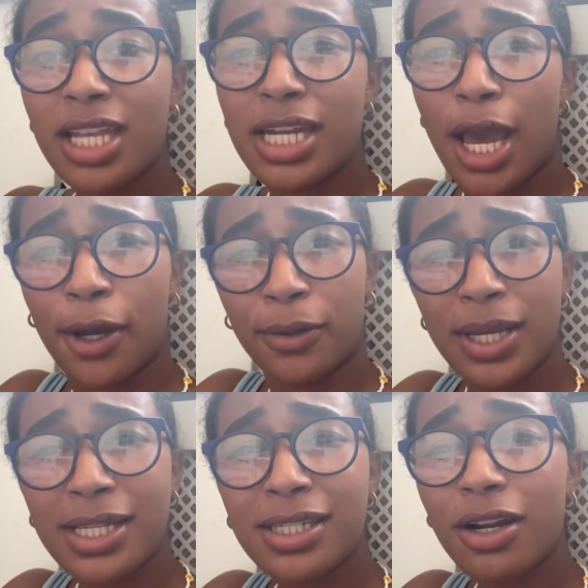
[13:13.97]
Now,
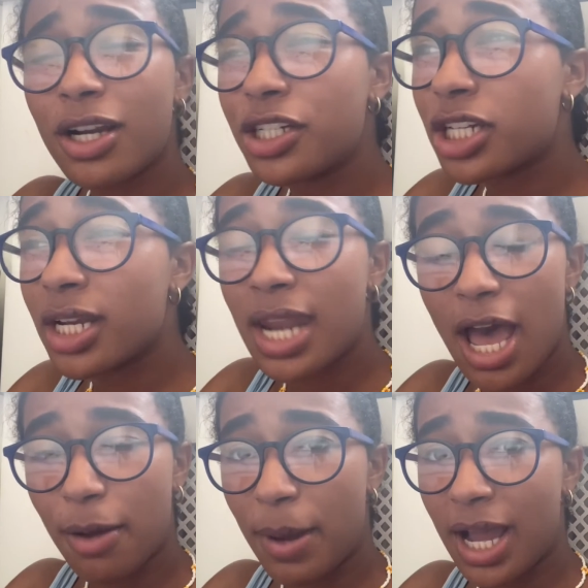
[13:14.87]
is there a
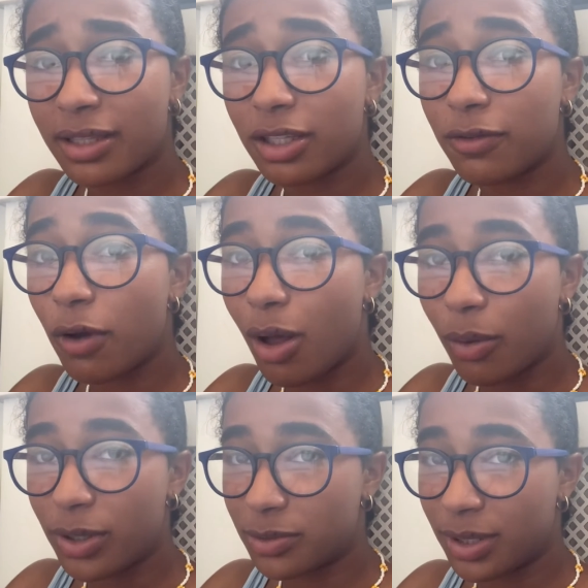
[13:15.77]
Chanel bag that you've
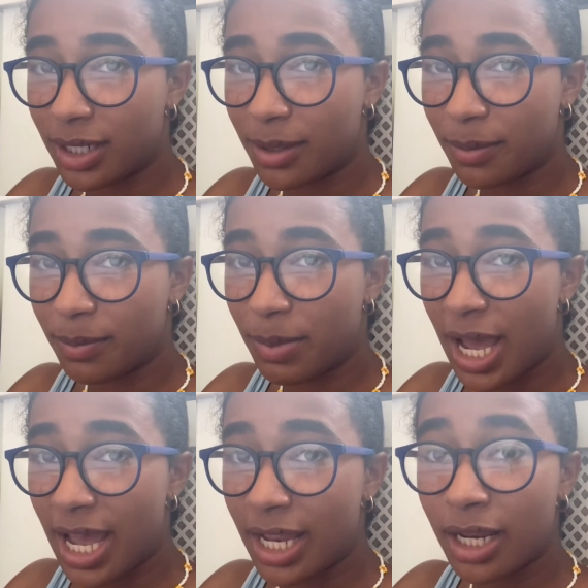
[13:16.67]
always wanted to
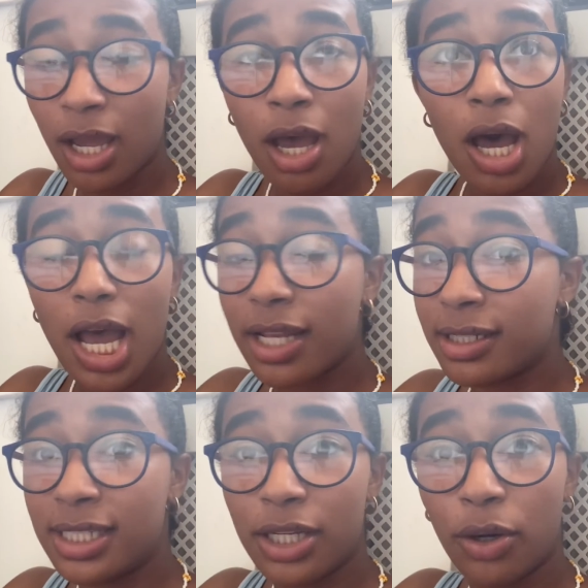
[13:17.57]
buy?
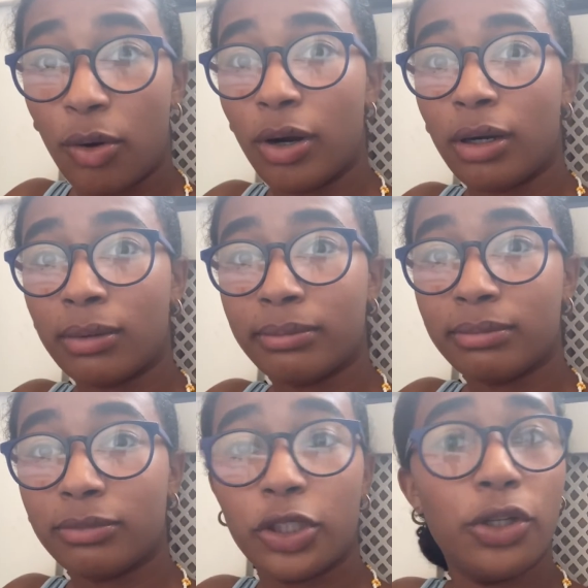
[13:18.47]
Dior,
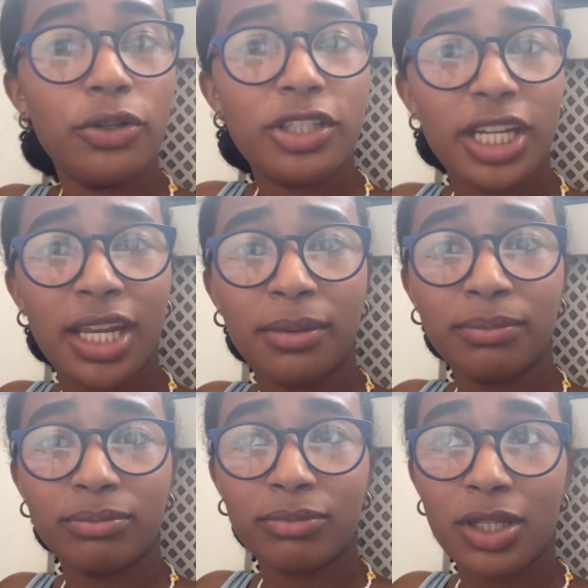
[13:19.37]
Gucci,
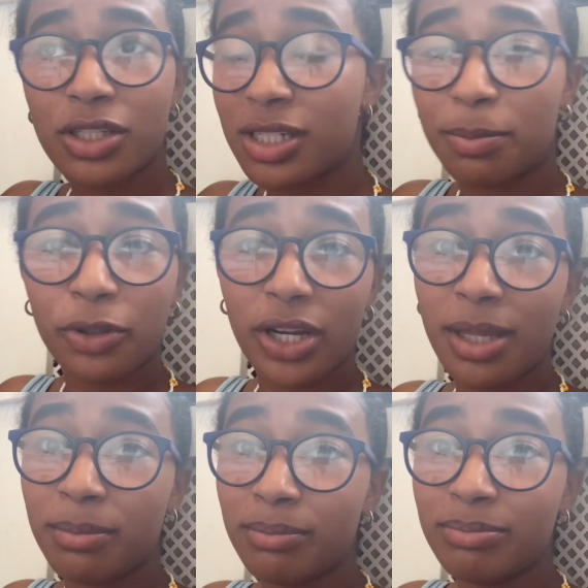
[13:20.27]

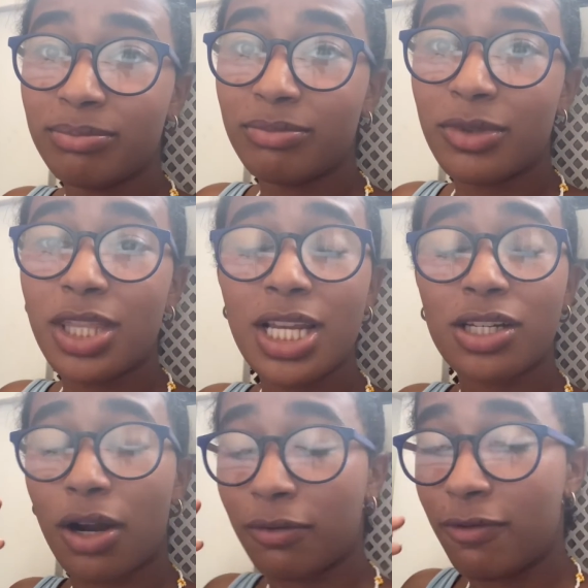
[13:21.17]
Supreme? These
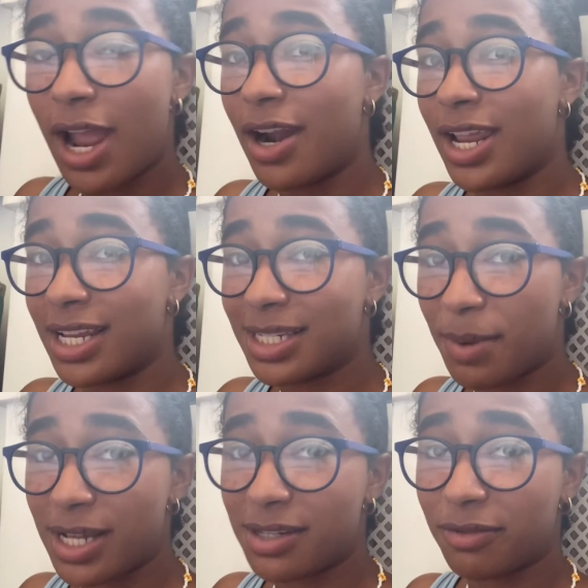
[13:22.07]
are very
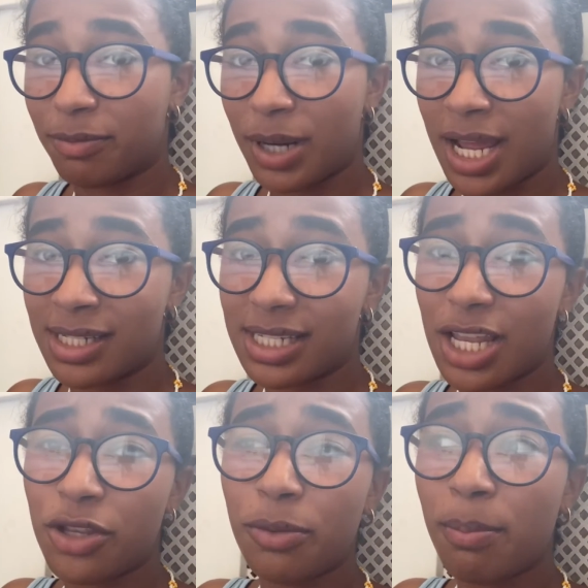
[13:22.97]
expensive brands,
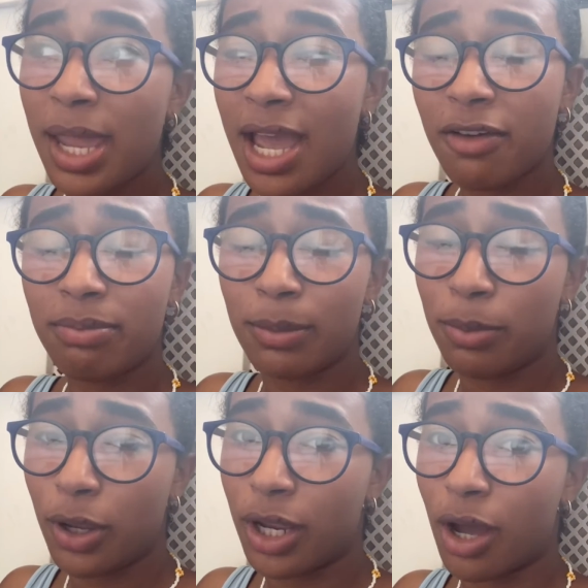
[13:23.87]
and you may have been
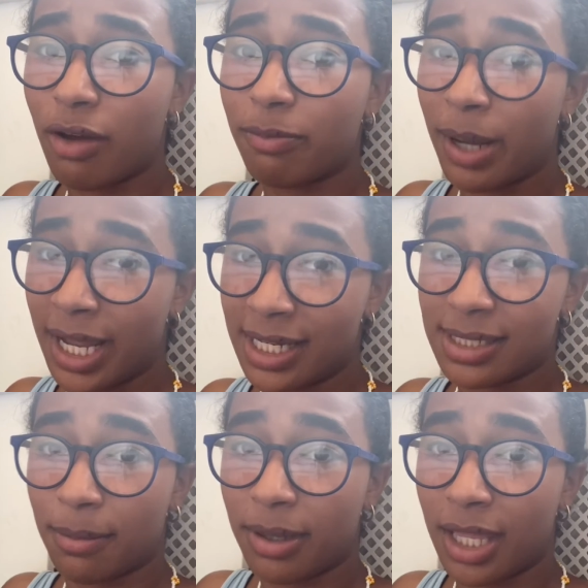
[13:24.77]
putting off buying
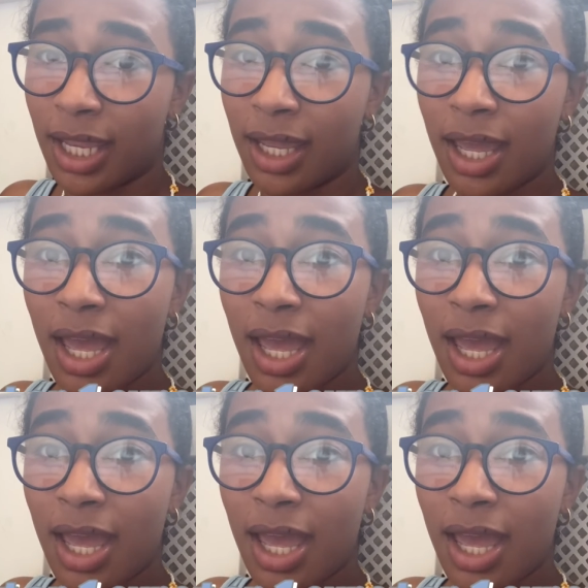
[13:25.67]
something,